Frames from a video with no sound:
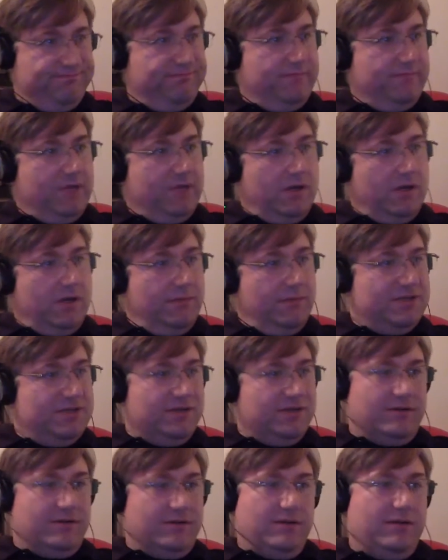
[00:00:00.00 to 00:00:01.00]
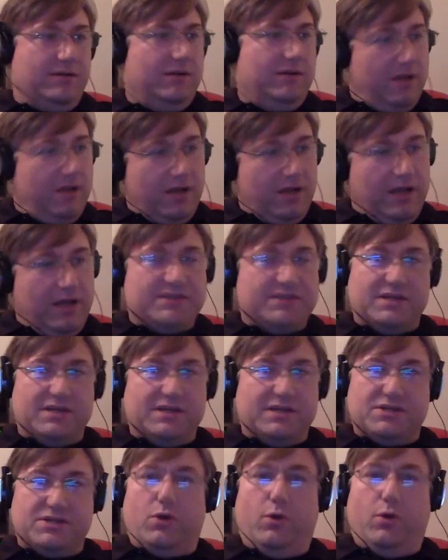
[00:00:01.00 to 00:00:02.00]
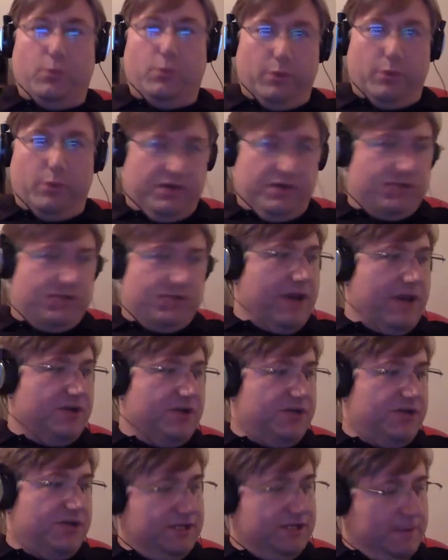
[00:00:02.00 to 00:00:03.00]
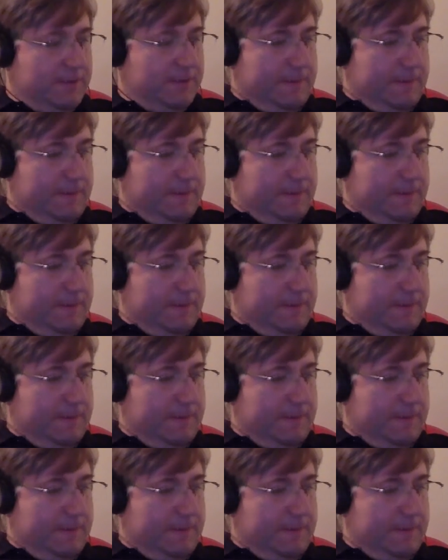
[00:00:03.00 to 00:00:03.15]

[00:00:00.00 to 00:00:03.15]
It's such a cold word, strategy.